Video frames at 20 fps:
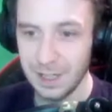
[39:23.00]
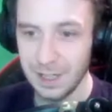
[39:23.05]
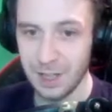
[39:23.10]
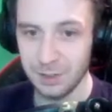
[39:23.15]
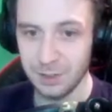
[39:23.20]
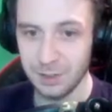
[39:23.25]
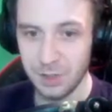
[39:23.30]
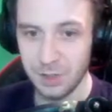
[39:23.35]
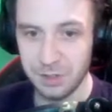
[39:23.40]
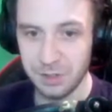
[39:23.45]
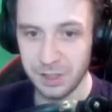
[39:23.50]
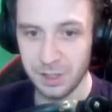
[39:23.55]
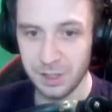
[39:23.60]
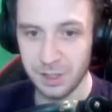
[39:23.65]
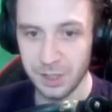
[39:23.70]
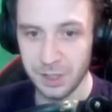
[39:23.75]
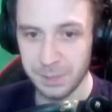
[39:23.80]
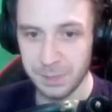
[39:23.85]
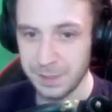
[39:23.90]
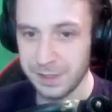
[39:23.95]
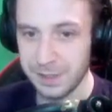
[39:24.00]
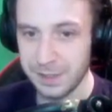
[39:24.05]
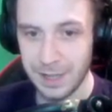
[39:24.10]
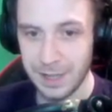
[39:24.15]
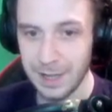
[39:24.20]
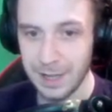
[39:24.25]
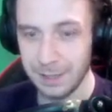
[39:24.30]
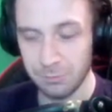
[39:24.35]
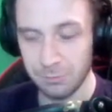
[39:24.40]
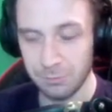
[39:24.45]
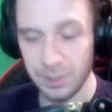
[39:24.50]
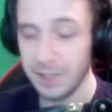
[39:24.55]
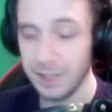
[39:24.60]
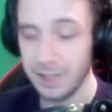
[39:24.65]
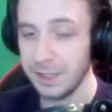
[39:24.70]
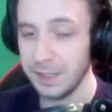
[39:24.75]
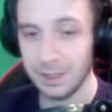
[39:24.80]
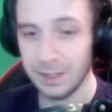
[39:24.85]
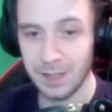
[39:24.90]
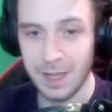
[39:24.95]
using Cosmic's guide, really,
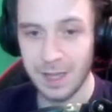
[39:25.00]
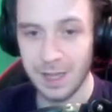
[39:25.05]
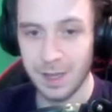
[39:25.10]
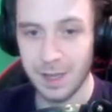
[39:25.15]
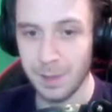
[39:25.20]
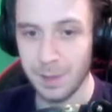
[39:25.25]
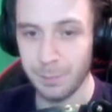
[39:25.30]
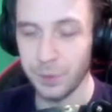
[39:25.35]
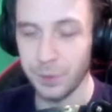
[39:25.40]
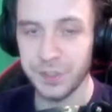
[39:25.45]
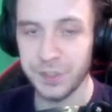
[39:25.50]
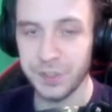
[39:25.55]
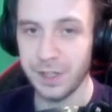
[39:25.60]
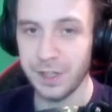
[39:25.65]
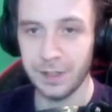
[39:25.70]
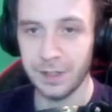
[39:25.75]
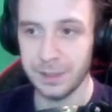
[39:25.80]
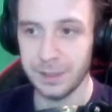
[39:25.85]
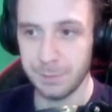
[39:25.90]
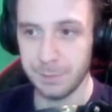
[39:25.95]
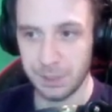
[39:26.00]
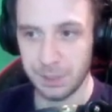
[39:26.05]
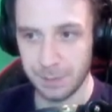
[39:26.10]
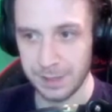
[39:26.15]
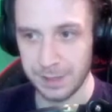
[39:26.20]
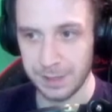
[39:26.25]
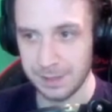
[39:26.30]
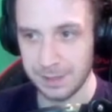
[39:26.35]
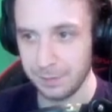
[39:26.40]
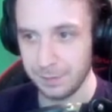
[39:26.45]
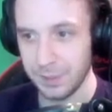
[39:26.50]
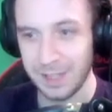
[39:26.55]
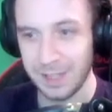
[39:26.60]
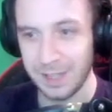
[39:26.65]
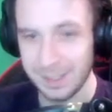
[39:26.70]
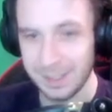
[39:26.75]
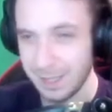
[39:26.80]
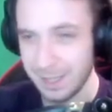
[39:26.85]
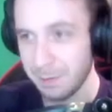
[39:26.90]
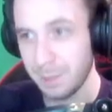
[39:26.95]
it puts it all in perspective, and that's
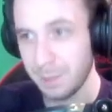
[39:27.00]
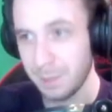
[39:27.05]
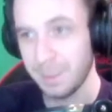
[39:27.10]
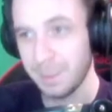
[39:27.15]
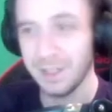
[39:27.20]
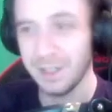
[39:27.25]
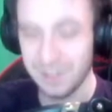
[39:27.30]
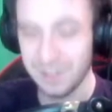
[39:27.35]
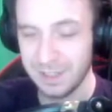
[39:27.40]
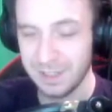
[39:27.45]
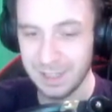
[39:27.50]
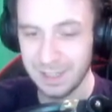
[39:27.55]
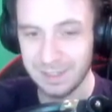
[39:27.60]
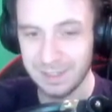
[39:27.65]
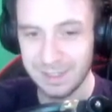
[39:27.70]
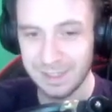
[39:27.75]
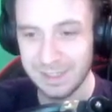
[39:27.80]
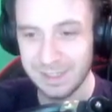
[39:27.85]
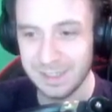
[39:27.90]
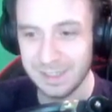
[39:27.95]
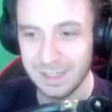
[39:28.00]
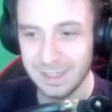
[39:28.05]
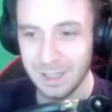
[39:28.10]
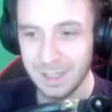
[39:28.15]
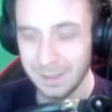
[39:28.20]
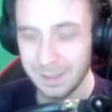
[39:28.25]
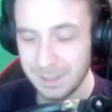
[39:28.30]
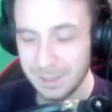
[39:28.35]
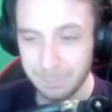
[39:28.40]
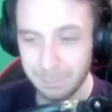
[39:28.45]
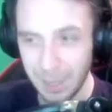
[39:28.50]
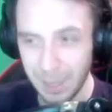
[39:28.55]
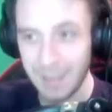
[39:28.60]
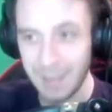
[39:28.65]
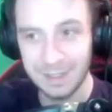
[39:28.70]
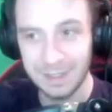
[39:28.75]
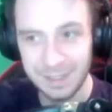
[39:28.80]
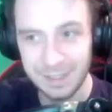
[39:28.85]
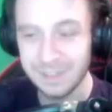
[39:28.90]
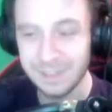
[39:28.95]
how I managed to get this buy
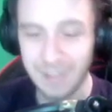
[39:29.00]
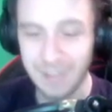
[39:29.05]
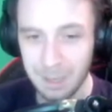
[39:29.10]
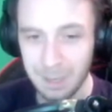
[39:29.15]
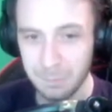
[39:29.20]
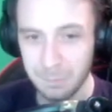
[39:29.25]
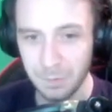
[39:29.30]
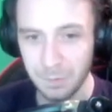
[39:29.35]
list that I'm running